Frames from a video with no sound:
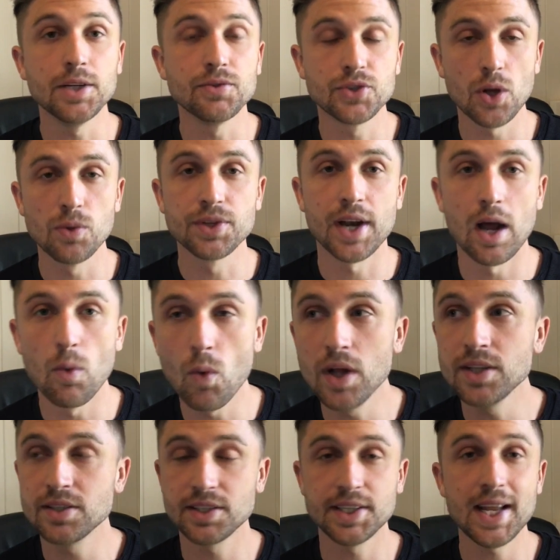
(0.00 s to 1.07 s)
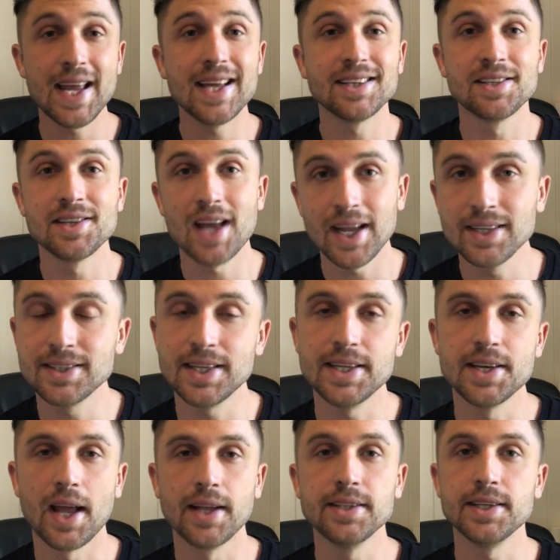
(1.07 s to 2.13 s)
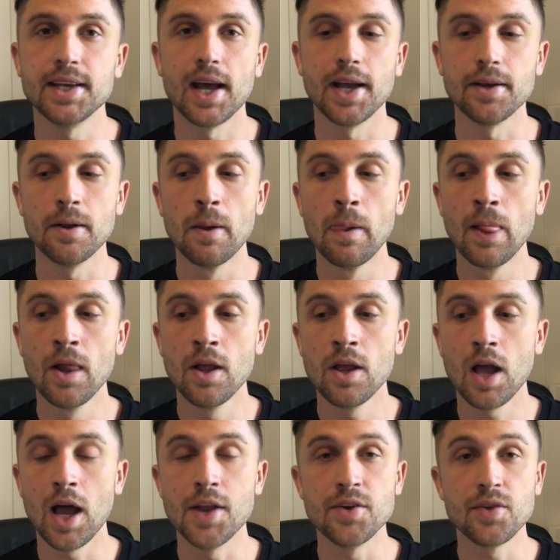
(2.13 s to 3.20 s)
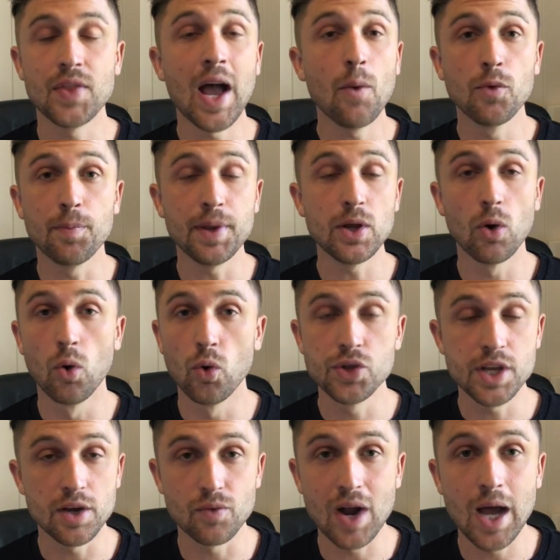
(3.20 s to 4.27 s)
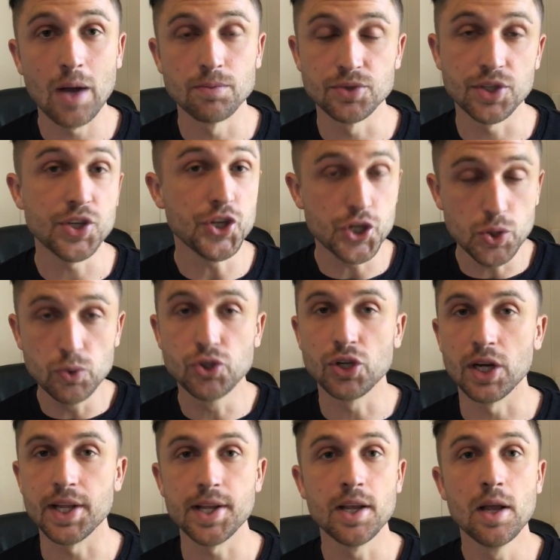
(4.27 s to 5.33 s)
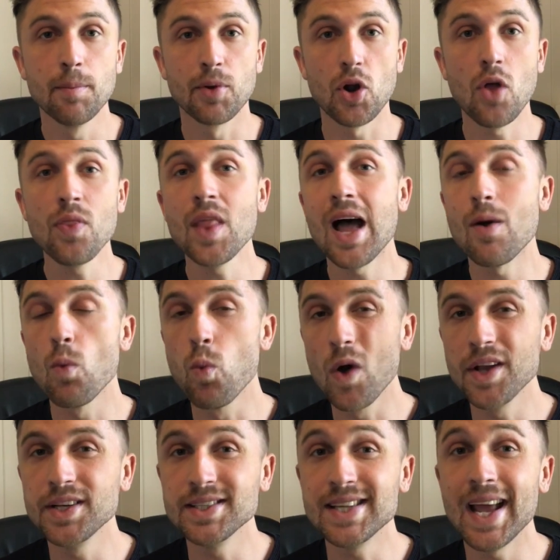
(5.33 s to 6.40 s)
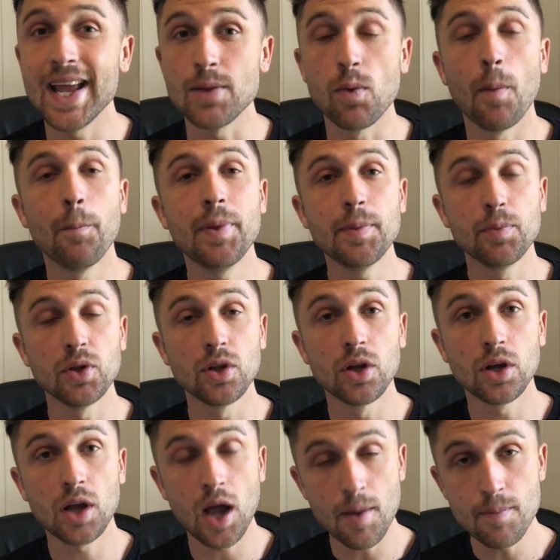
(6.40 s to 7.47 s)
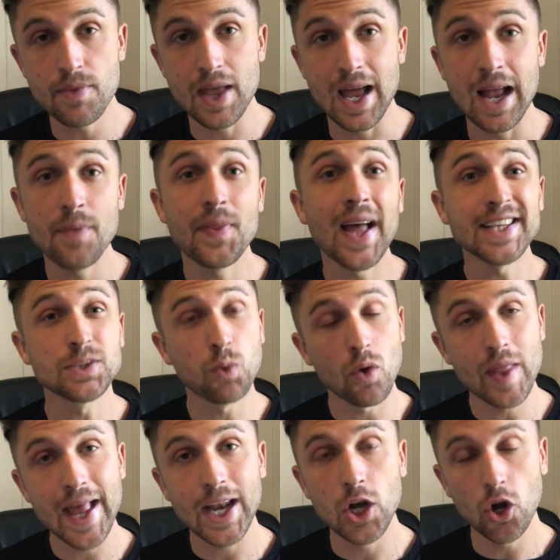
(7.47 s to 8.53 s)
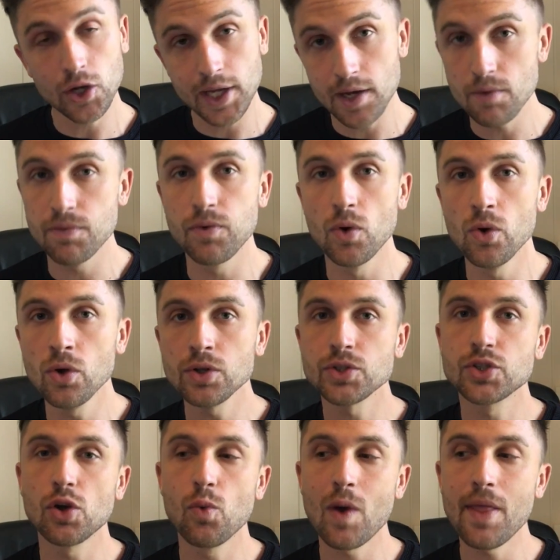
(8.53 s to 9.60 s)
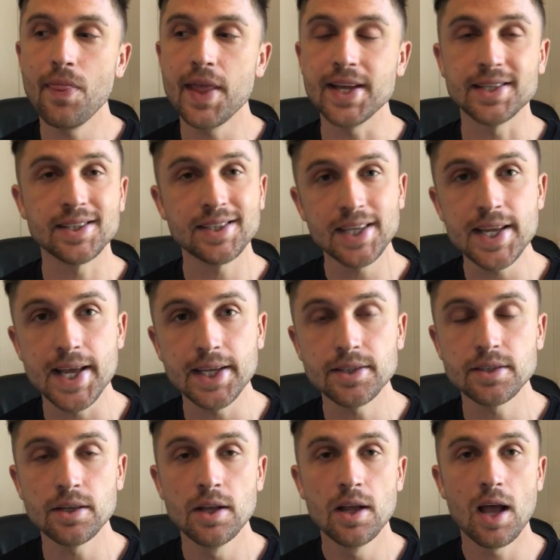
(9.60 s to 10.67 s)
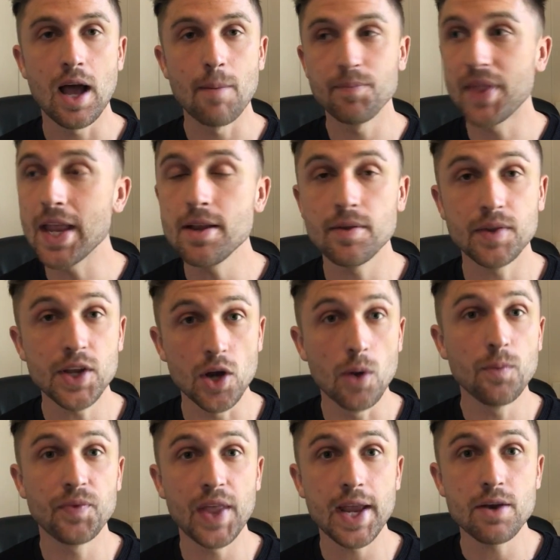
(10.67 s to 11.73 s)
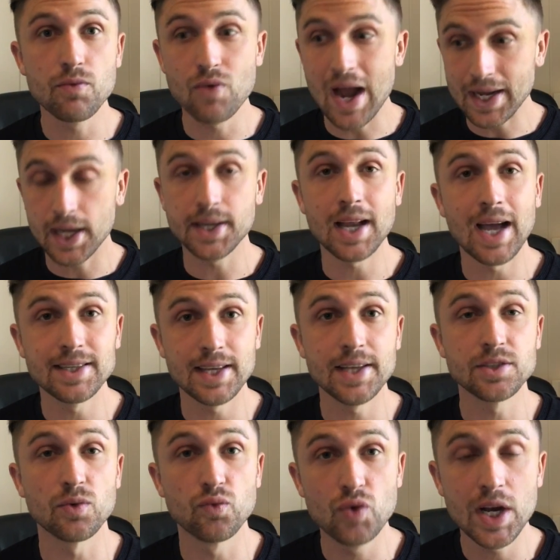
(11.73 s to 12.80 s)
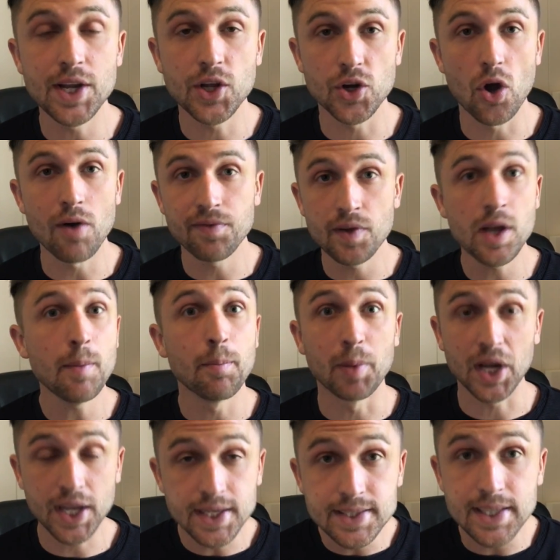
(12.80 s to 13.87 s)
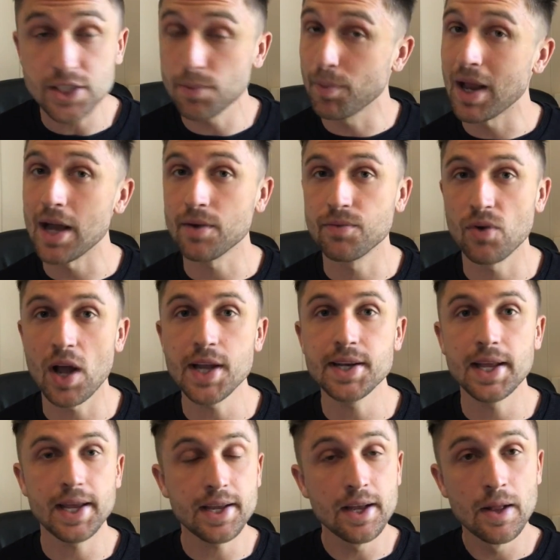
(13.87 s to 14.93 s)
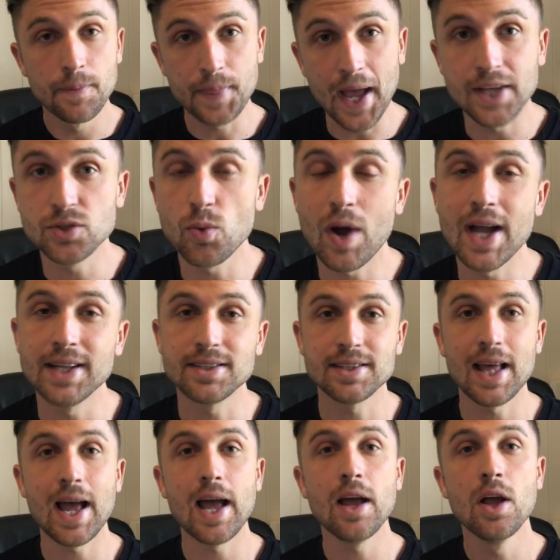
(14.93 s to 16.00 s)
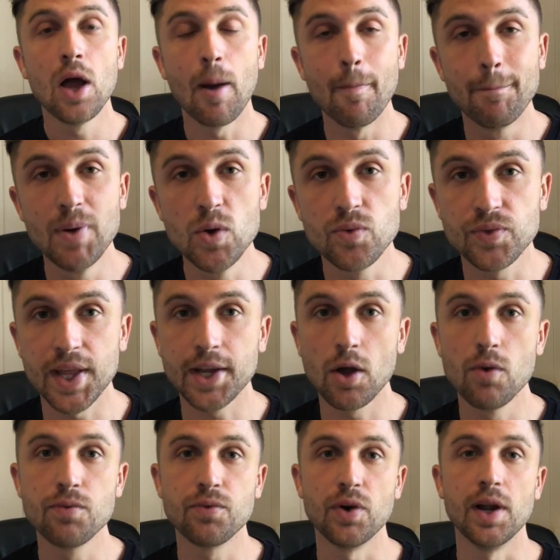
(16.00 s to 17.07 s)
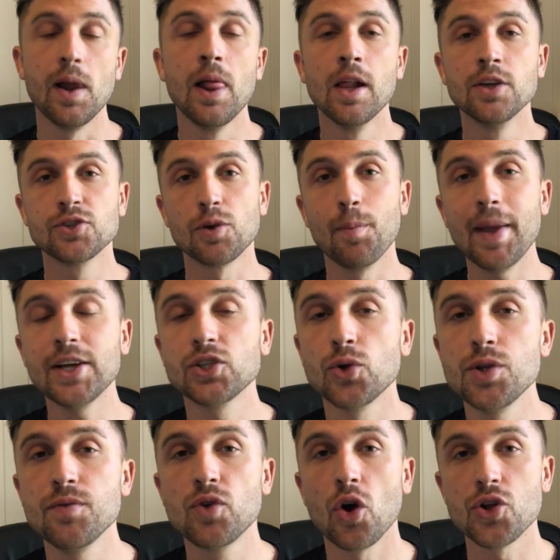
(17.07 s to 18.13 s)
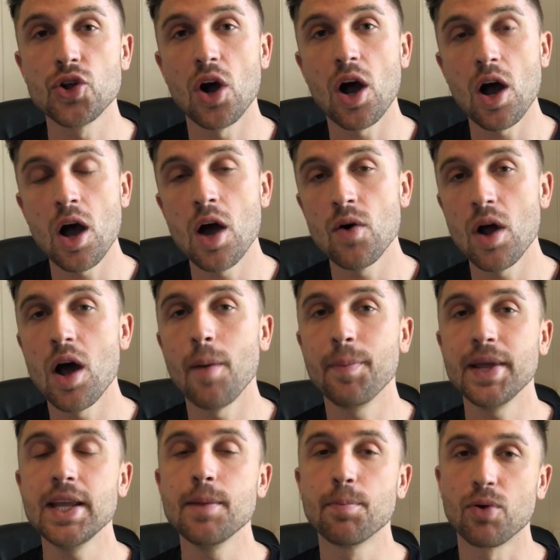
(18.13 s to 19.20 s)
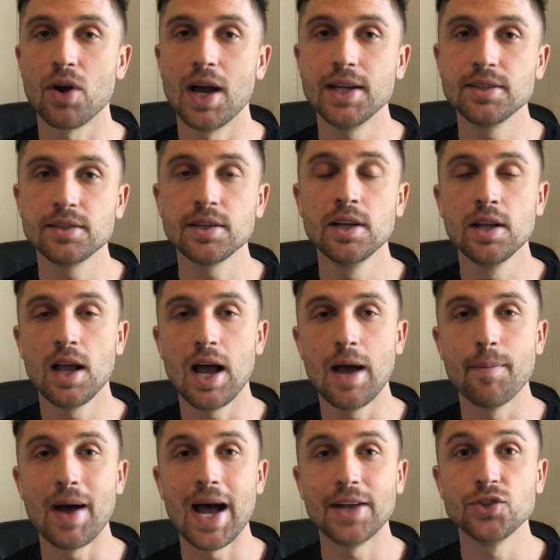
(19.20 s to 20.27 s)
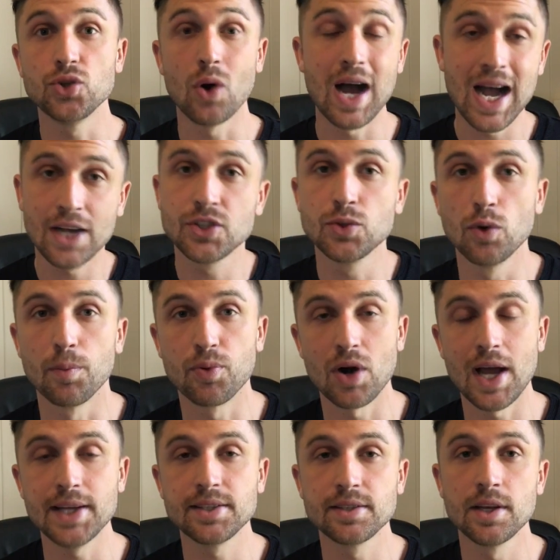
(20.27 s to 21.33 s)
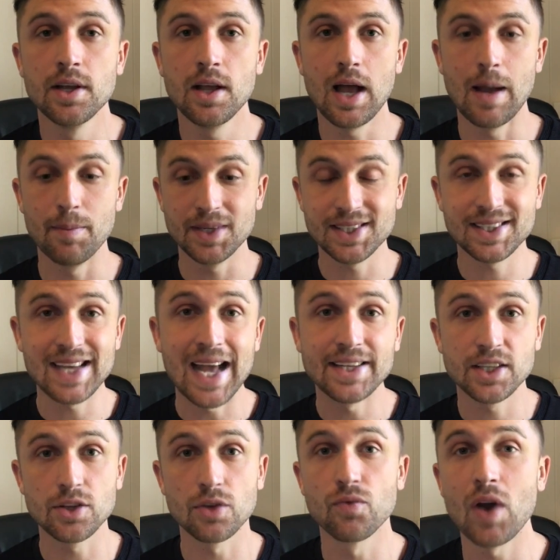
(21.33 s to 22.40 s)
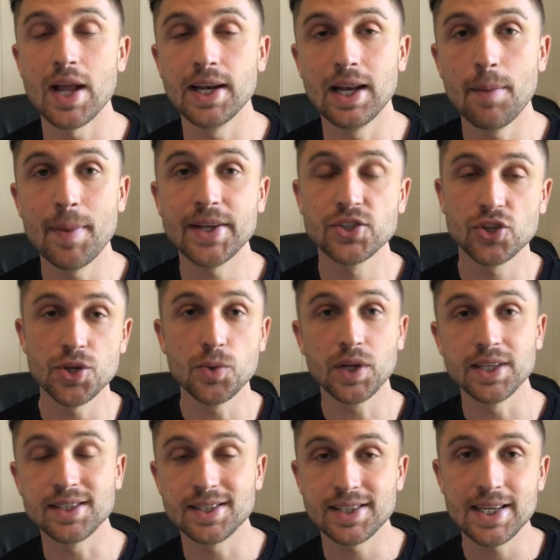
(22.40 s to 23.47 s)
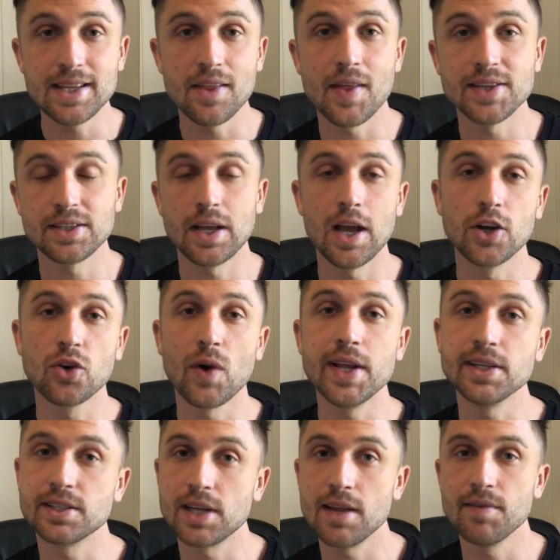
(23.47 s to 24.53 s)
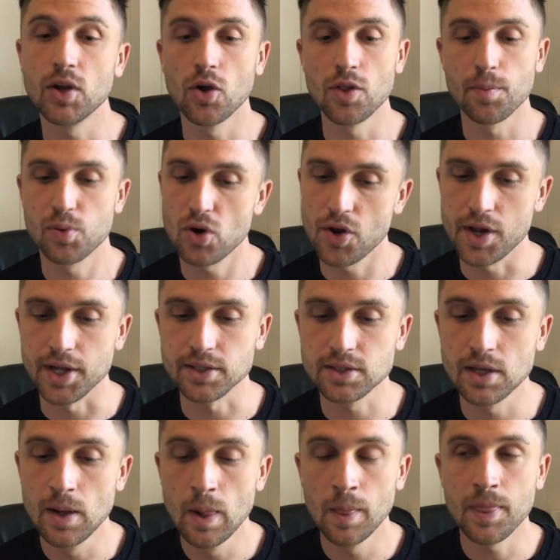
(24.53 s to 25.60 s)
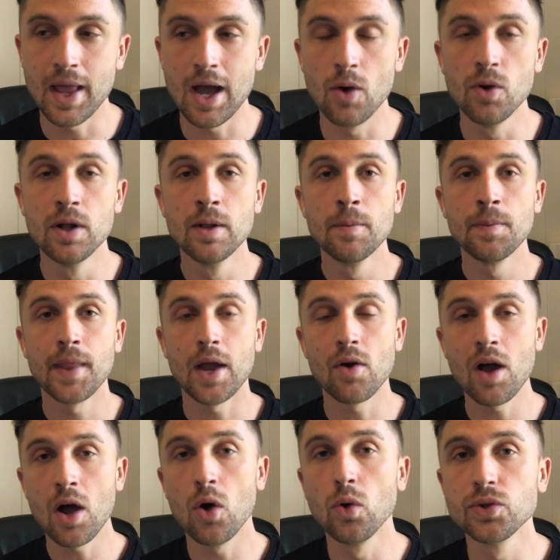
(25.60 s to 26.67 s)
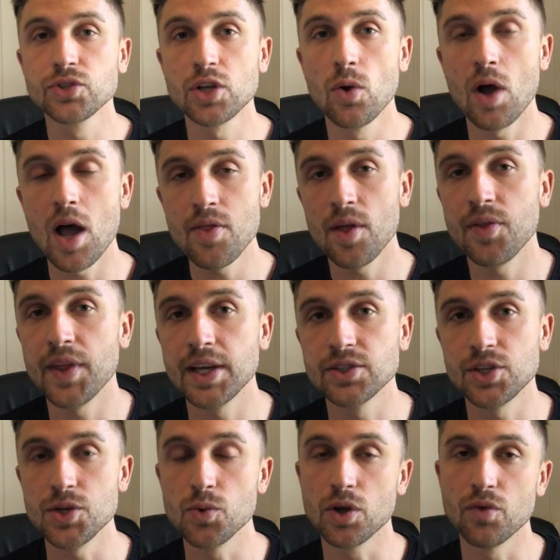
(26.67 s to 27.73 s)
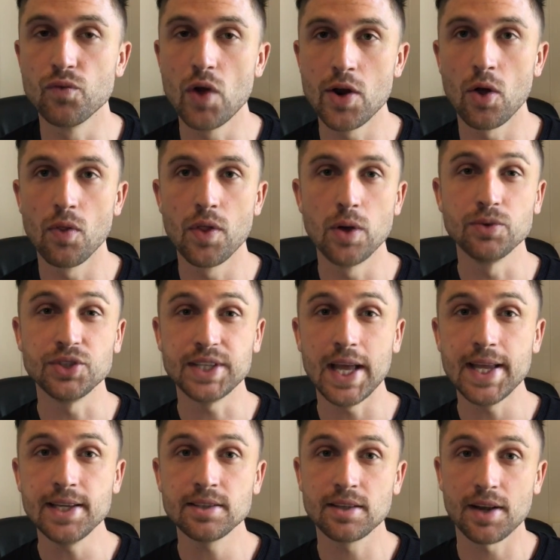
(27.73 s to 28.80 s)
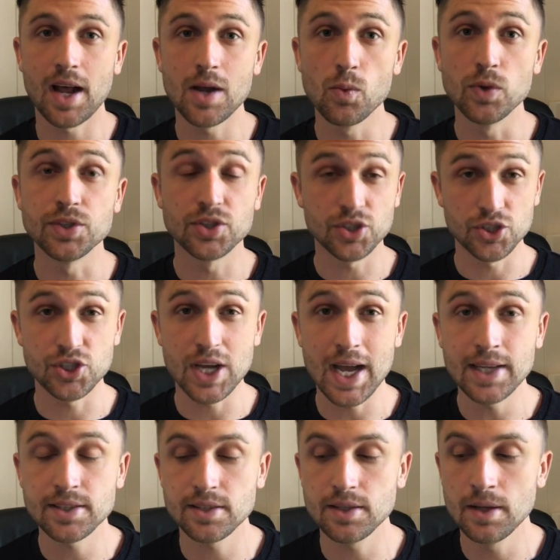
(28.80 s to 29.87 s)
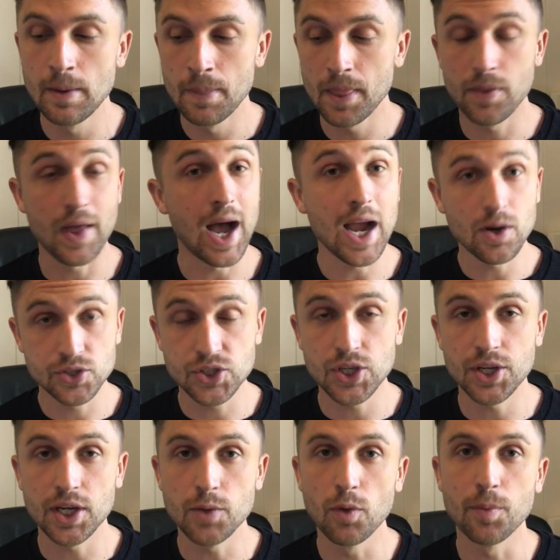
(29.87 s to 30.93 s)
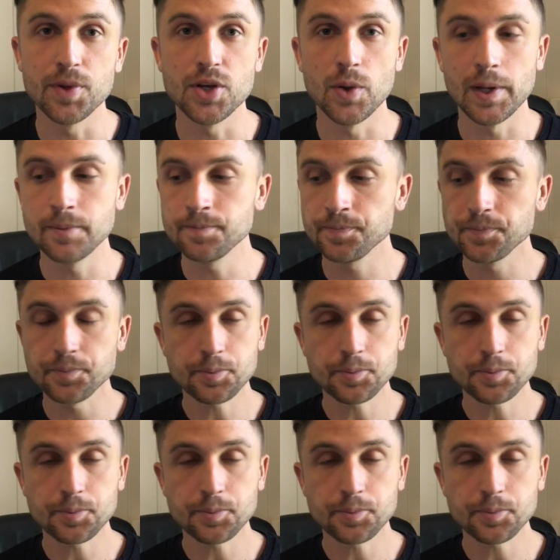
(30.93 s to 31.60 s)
you've sold it at once. Today, it's $19.99. And that would be all year round, usually. But on that one day when people come there, that's what they're looking for. So when they see it, they recognize it as a really good offer. And because it's Black Friday, that's why it's there. And boof, they go for it. So make sure you've got your RRP price and your actual price set at the right limit, so you can see that there's a great saving on the product. Now, there are also other things that you can run on those days that I would suggest, that I certainly will be doing,